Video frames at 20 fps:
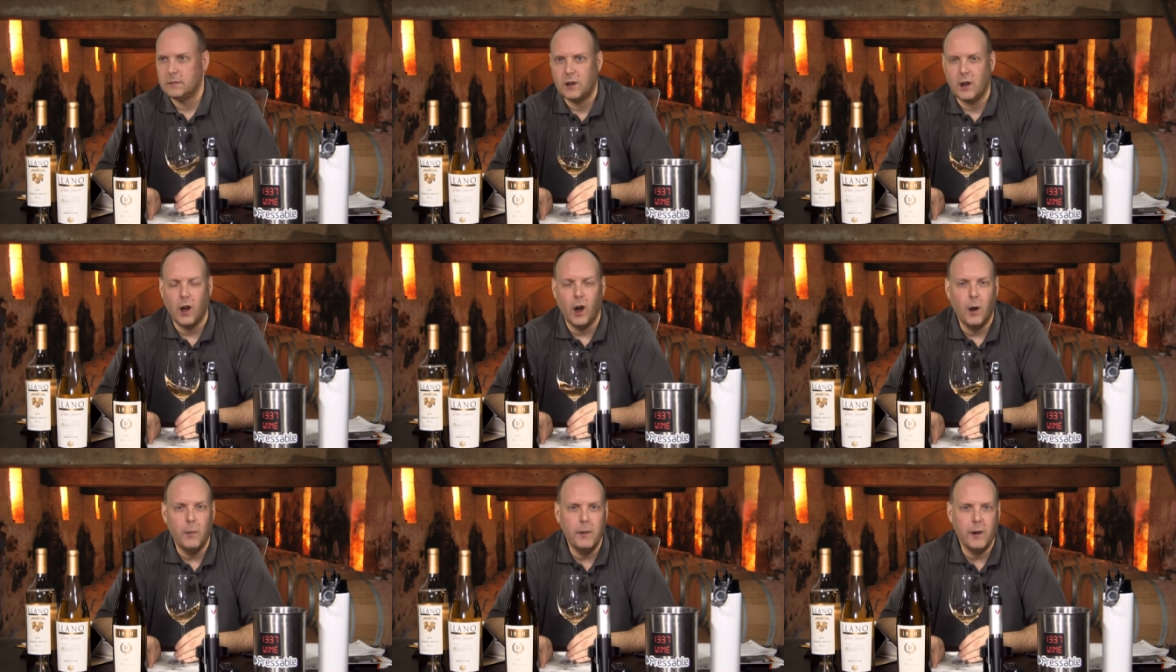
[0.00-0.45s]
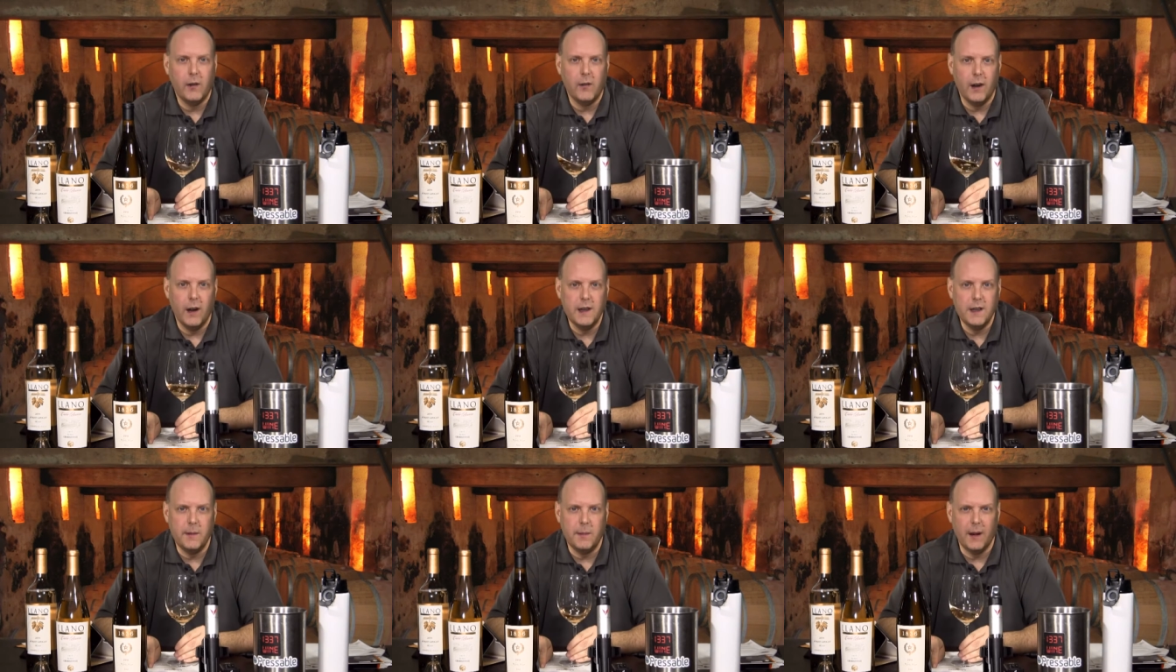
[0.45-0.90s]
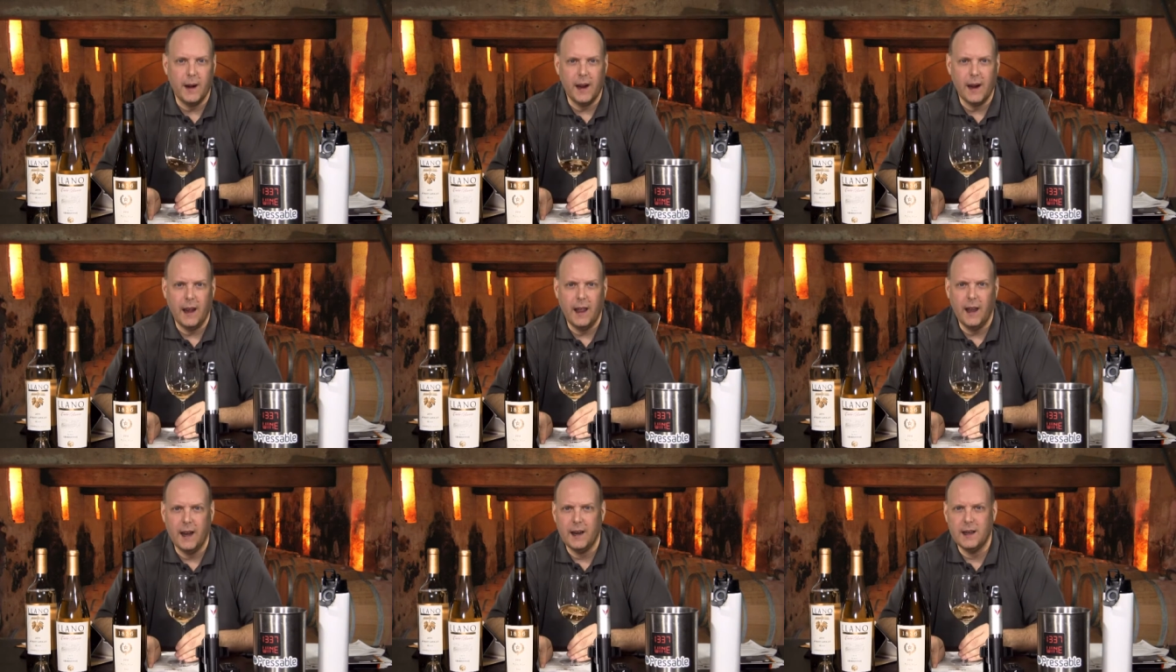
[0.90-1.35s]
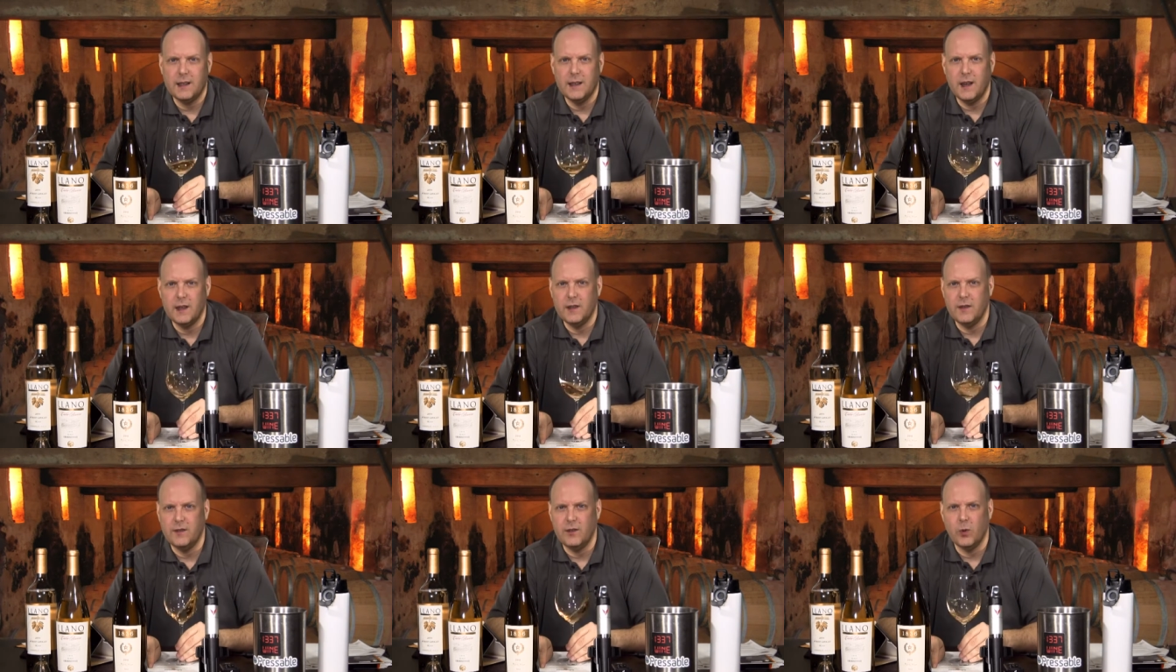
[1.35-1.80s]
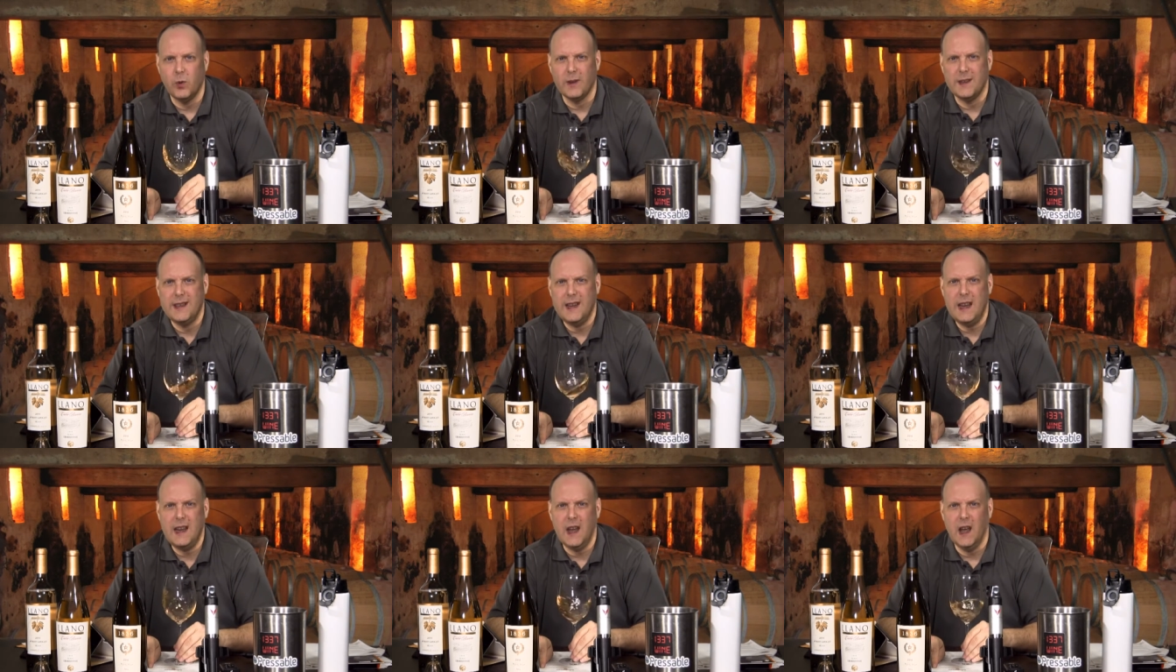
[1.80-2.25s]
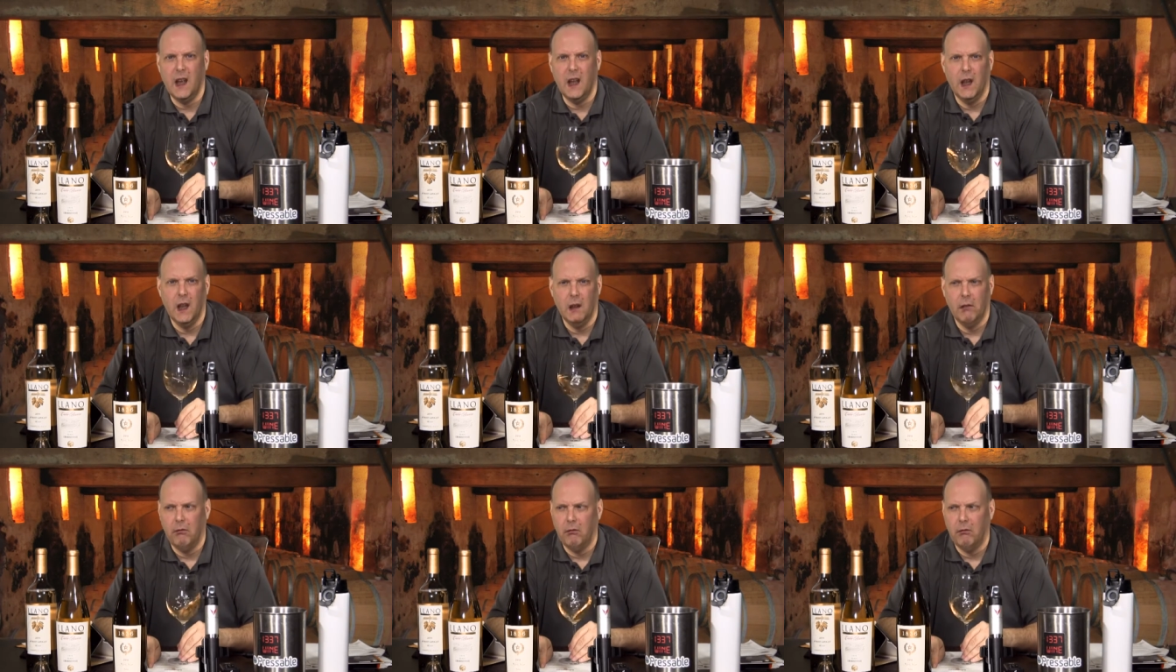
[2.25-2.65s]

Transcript: call me crazy, but I got like a touch of tortilla,